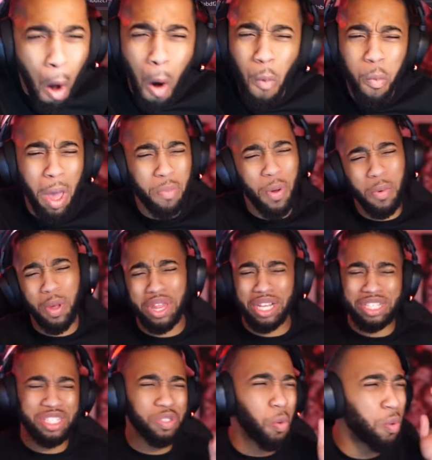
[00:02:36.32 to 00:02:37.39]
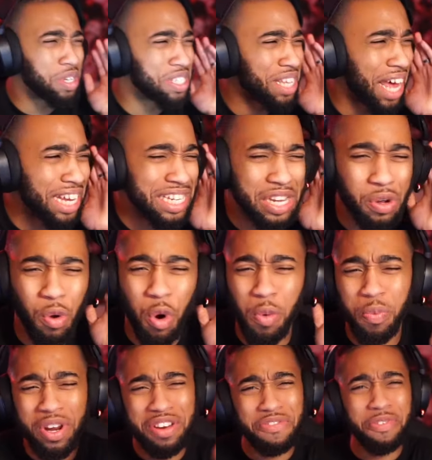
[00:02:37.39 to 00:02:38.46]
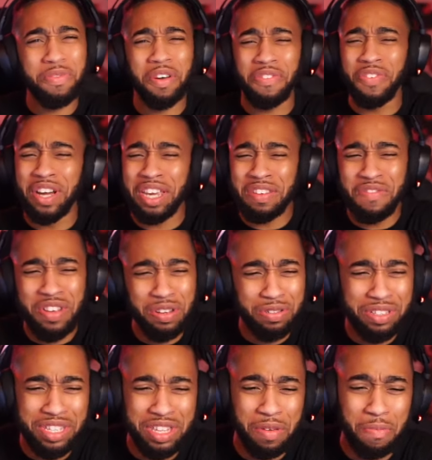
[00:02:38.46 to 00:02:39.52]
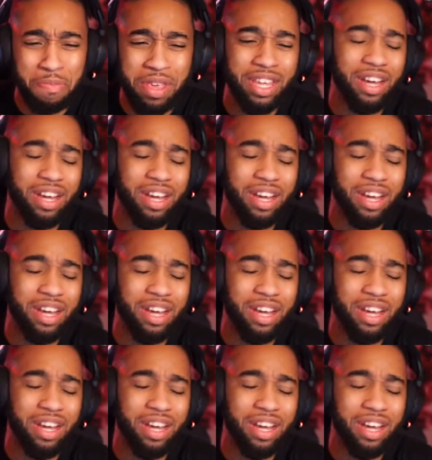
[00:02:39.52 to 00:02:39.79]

Wait, wait, wait. The sword slash incorporated from the fucking visuals and beat.